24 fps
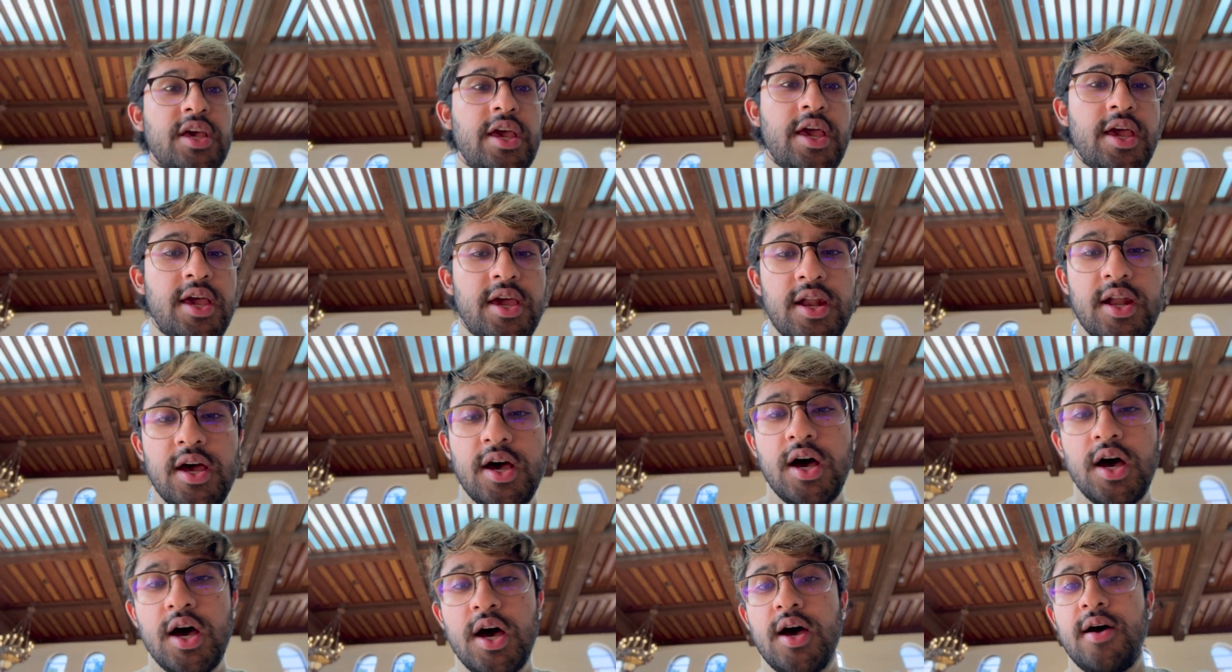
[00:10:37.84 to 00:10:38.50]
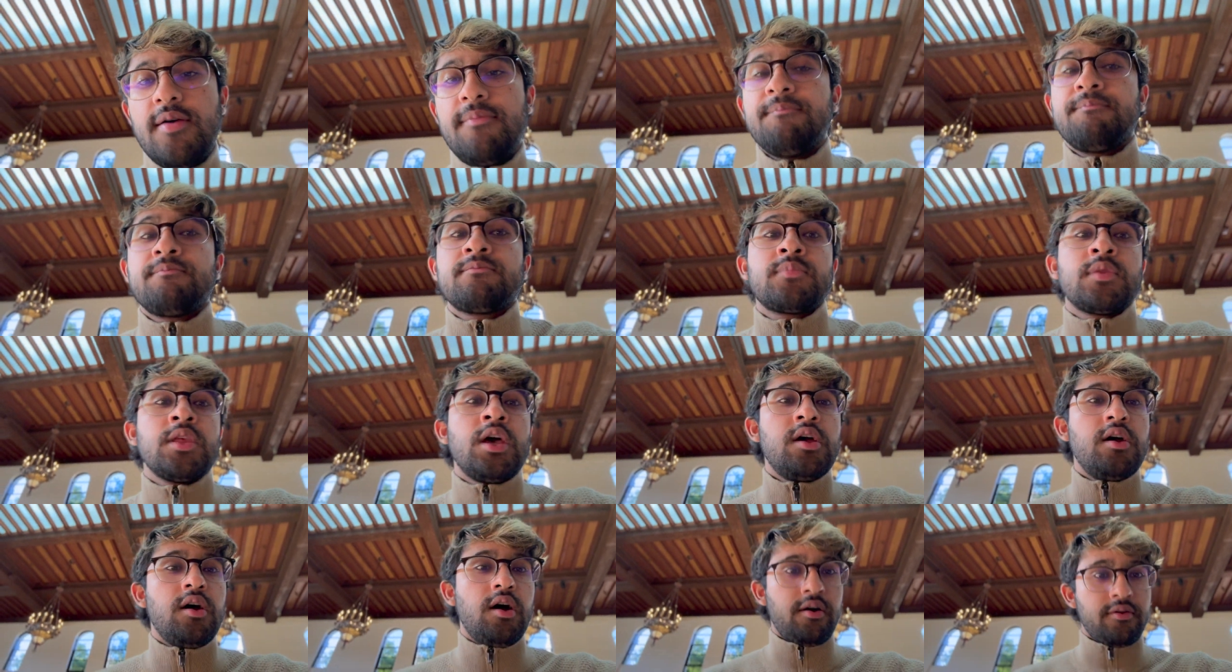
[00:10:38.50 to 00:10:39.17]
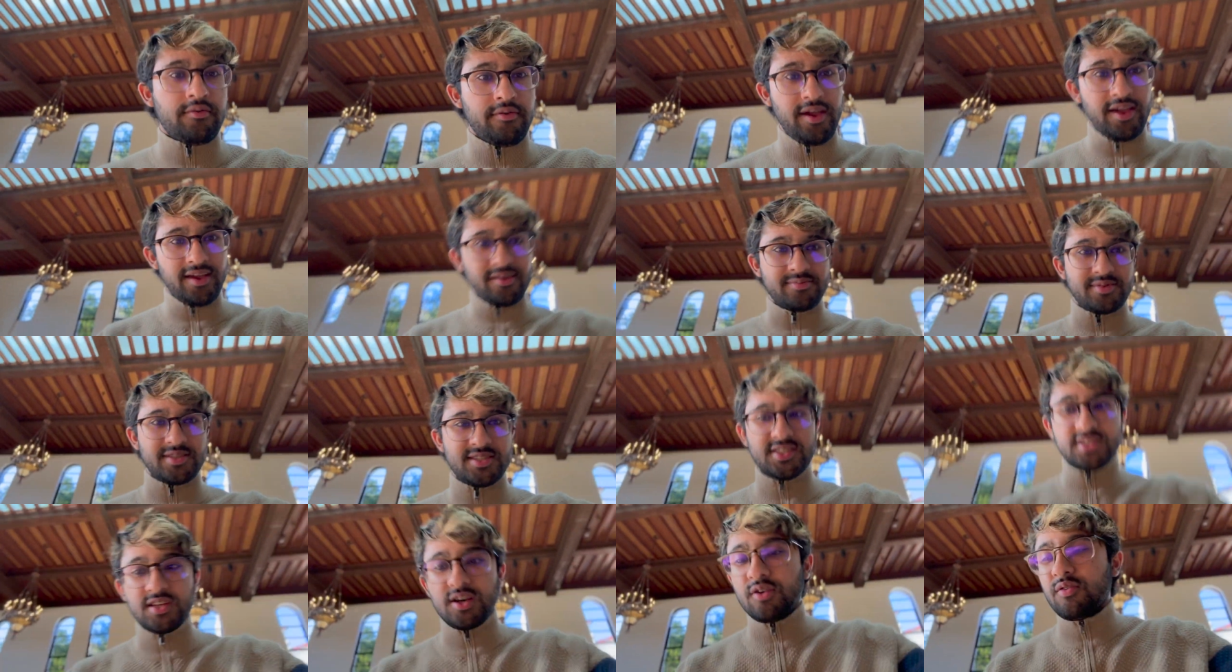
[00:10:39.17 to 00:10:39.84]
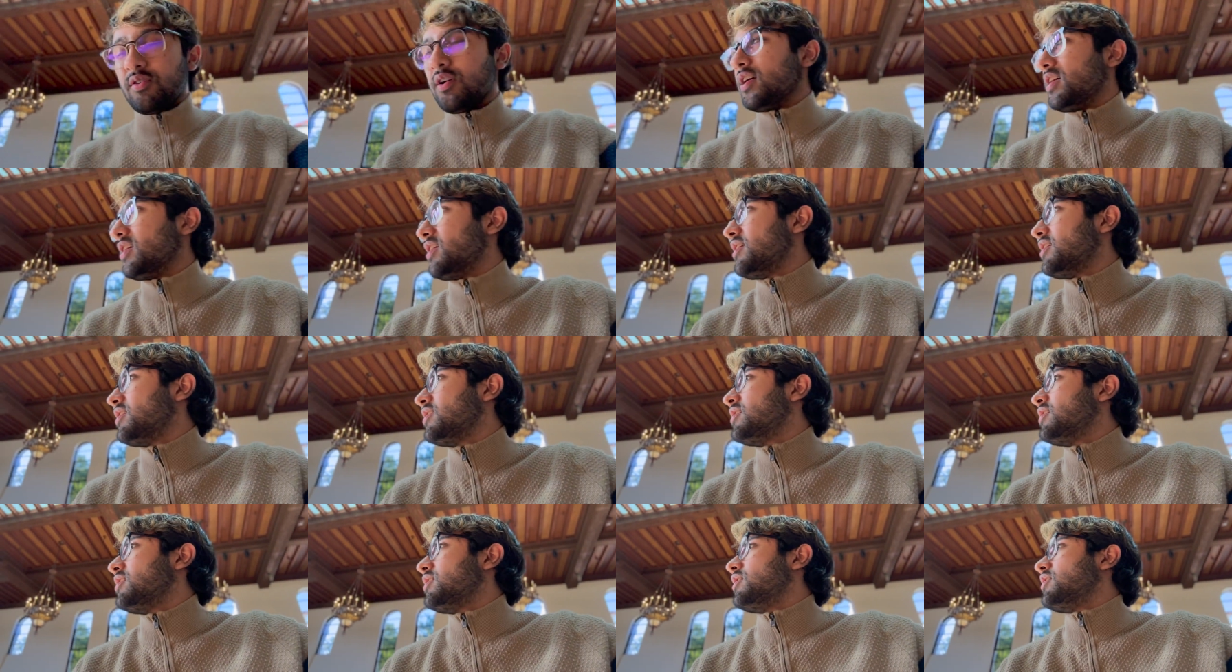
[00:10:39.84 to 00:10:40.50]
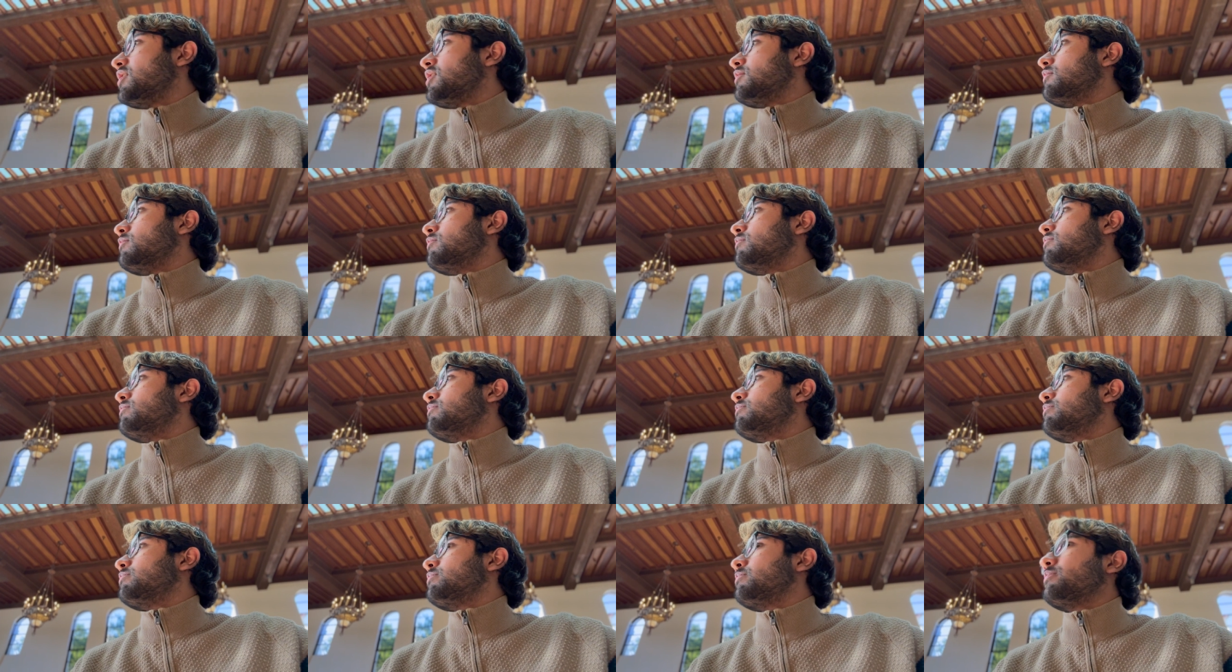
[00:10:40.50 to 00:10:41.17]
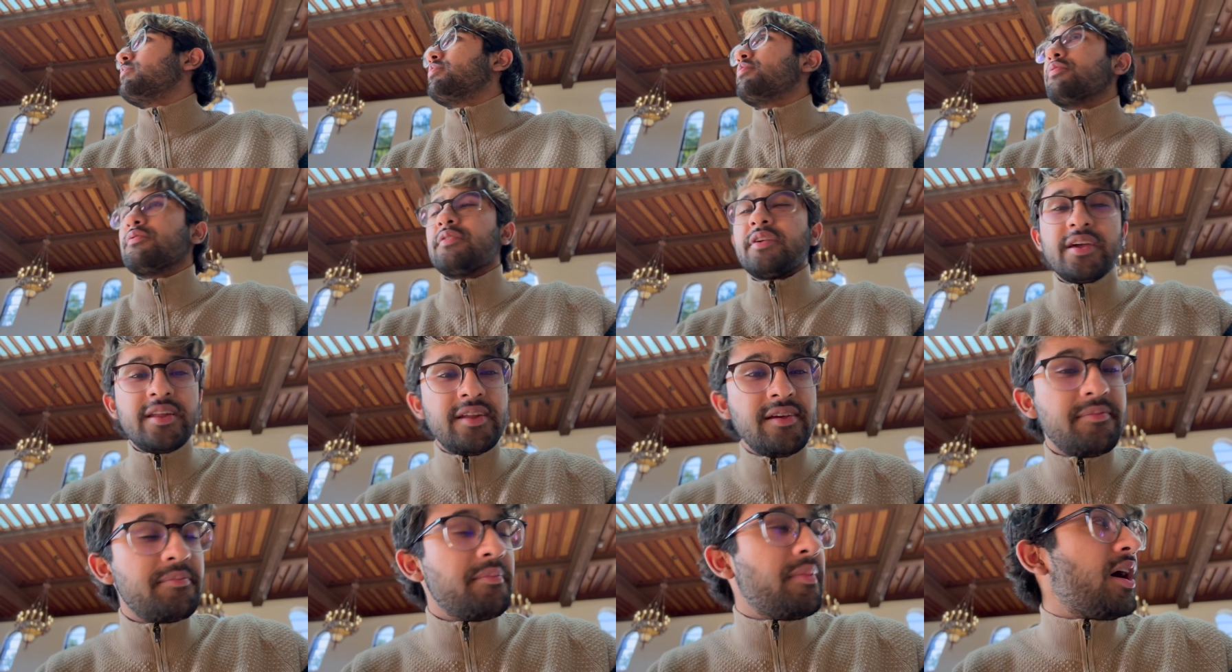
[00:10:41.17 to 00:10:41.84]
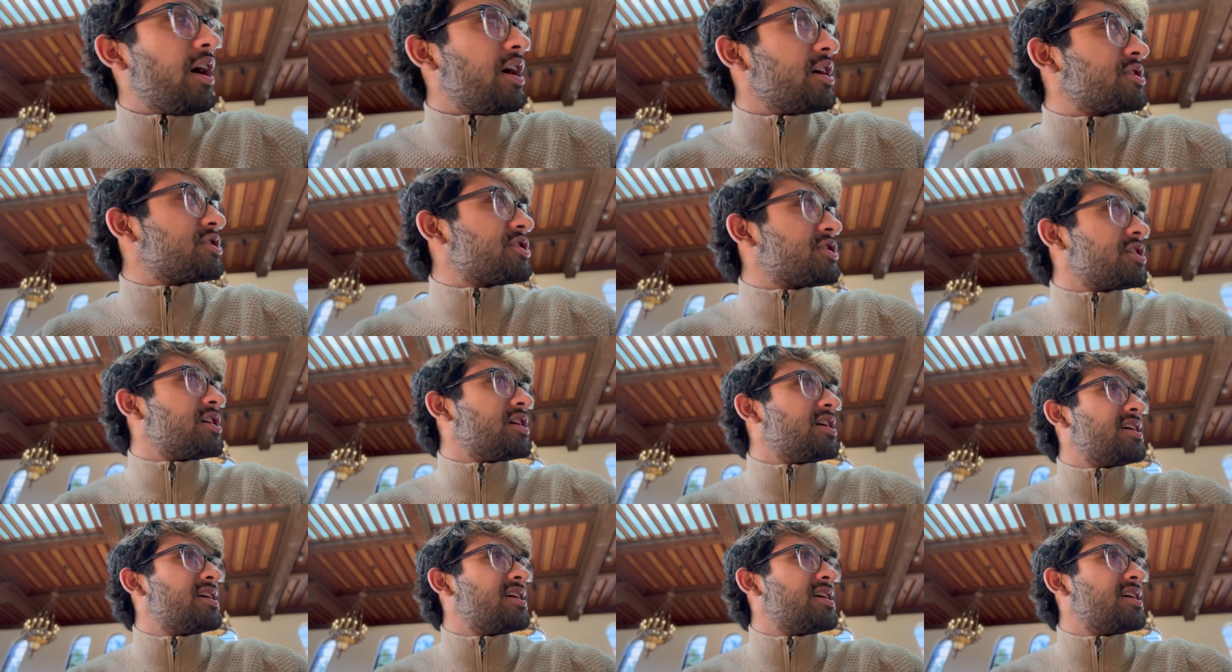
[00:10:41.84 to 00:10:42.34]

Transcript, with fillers: and uh, grapes. So uh, pretty much,